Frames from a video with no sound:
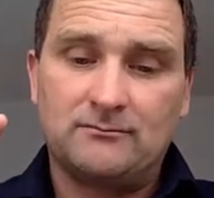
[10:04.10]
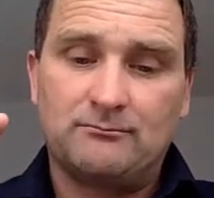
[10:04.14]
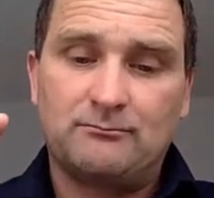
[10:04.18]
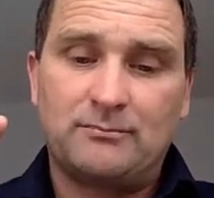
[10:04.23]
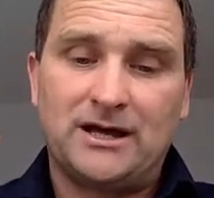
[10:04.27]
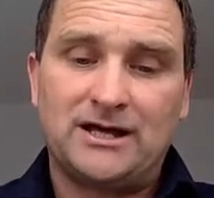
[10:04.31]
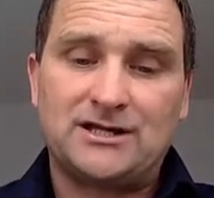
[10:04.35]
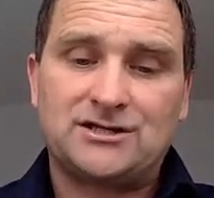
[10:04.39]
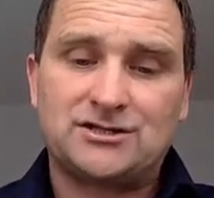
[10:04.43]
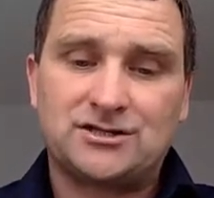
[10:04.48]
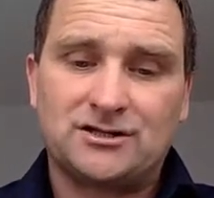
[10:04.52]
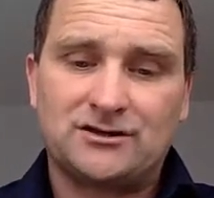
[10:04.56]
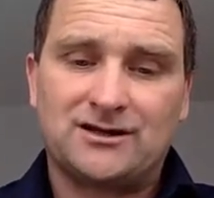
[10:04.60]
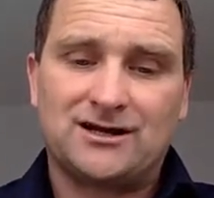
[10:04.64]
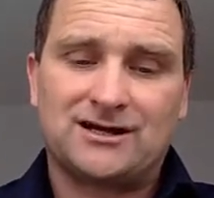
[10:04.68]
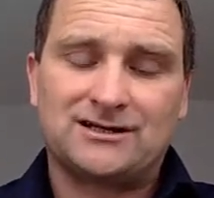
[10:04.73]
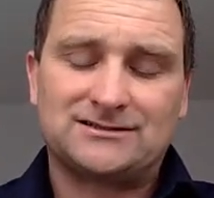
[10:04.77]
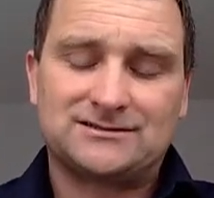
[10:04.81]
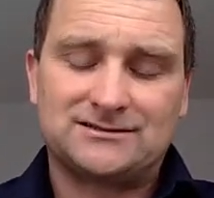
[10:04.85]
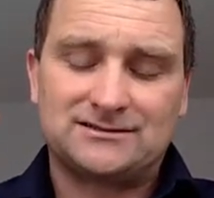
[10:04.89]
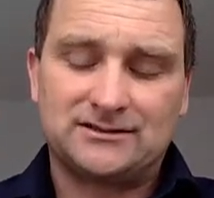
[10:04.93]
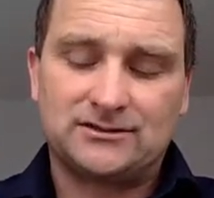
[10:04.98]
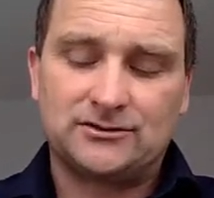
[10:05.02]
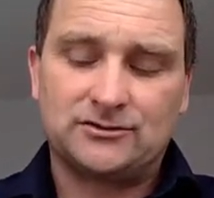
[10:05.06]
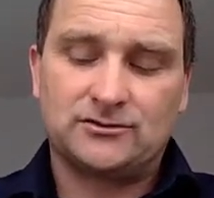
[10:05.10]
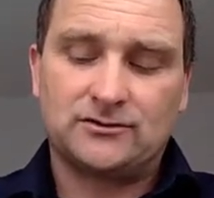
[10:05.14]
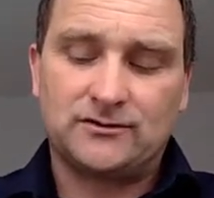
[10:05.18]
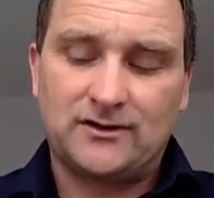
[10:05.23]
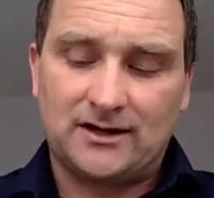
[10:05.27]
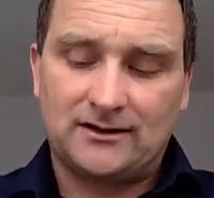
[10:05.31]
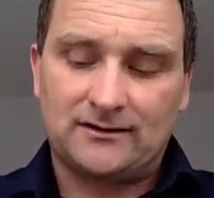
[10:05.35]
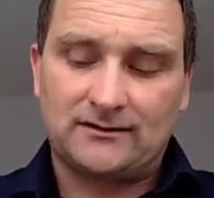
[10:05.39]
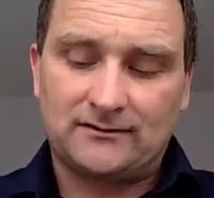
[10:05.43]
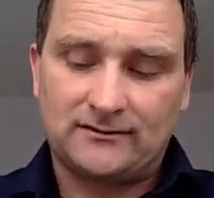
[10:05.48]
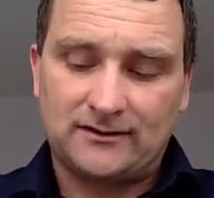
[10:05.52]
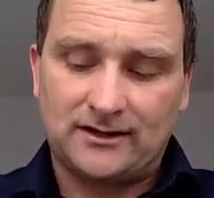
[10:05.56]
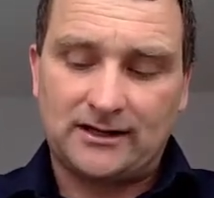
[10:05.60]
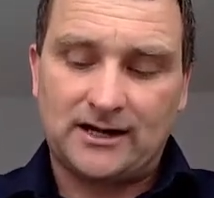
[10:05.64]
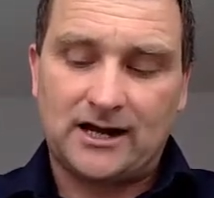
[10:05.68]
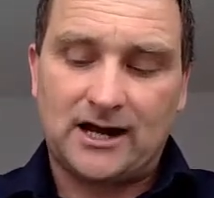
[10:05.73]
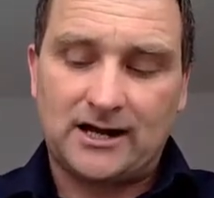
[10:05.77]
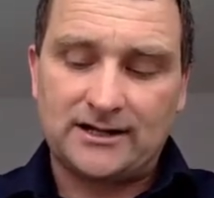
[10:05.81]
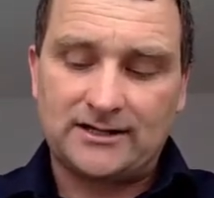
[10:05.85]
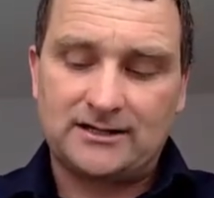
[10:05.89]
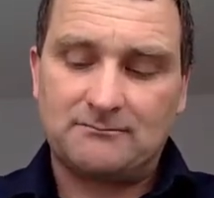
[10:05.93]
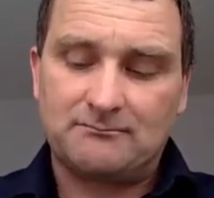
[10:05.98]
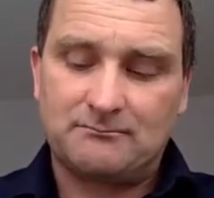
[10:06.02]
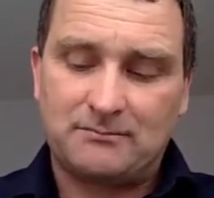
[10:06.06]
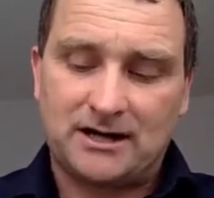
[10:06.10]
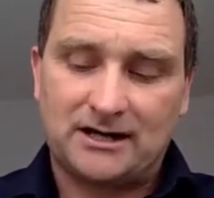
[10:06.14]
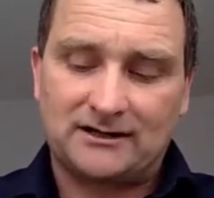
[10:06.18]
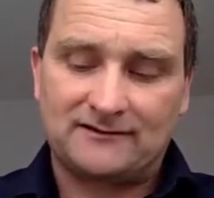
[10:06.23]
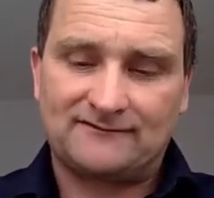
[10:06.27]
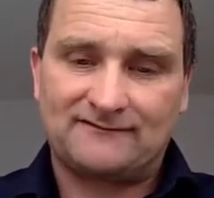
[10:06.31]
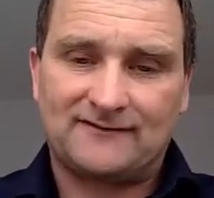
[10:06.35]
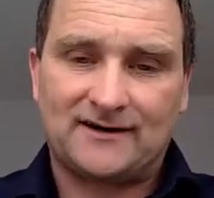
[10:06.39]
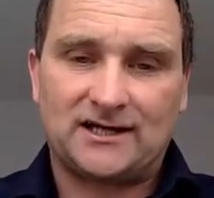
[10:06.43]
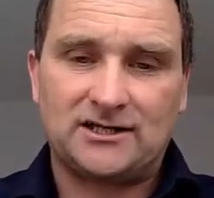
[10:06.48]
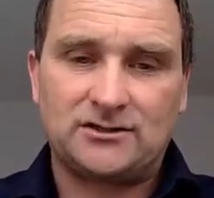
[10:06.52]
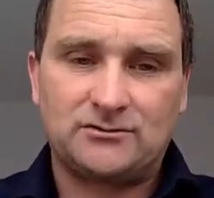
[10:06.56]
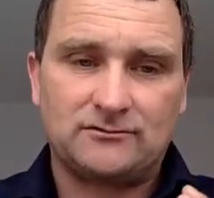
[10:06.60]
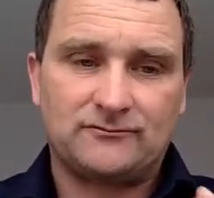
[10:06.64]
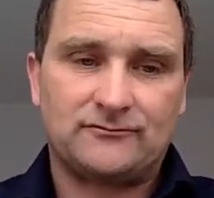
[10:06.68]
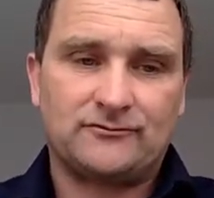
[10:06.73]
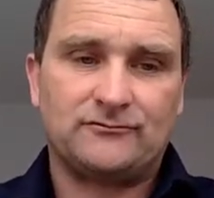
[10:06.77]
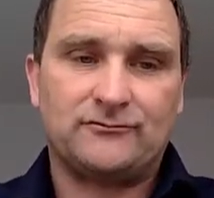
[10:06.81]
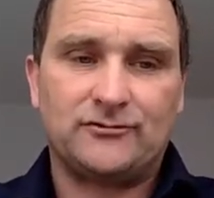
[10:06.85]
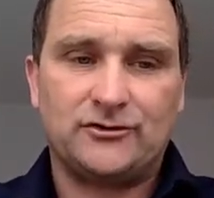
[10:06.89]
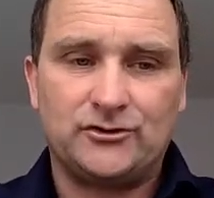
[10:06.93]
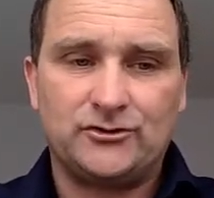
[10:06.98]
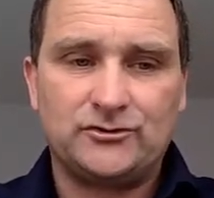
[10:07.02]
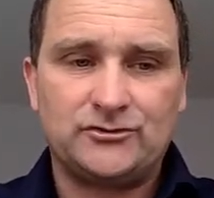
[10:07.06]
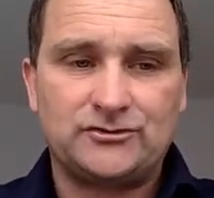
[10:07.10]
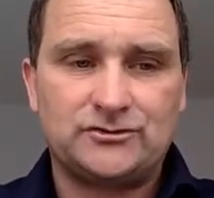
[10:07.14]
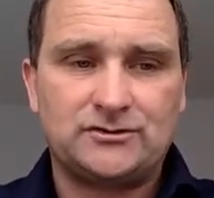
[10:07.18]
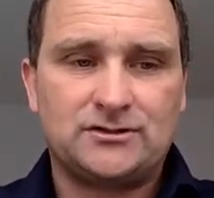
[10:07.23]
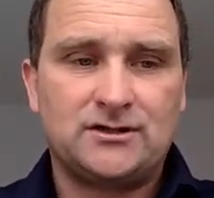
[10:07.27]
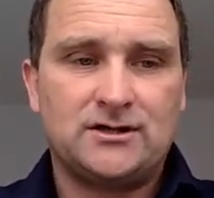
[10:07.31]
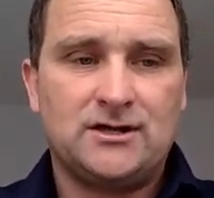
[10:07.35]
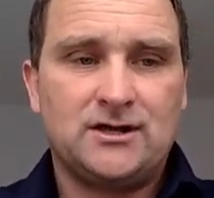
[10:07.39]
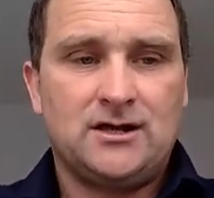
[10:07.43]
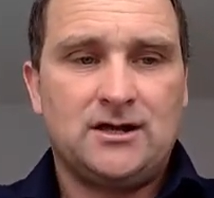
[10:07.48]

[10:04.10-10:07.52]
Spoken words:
pitching that that high impact value of the reuse.